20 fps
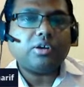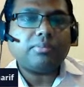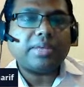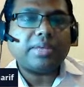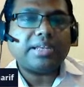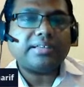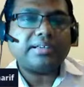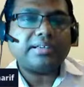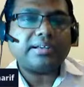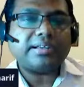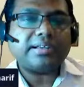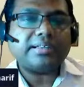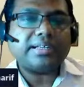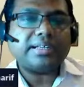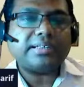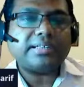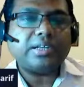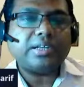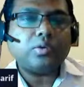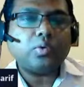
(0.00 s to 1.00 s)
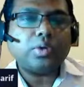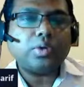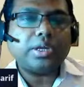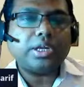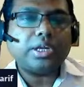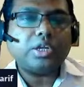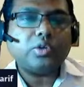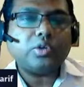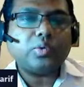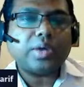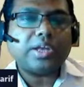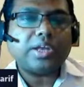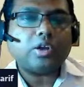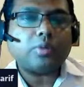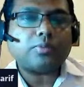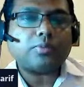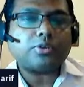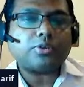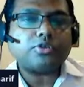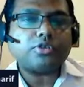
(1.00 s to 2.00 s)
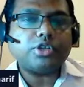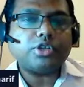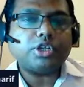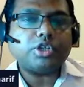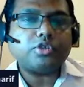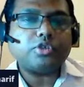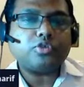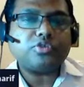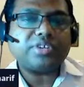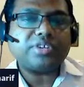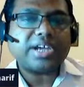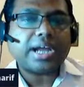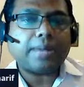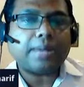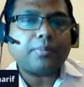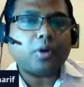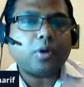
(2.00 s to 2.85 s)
manager rather than looking into an opportunity to check up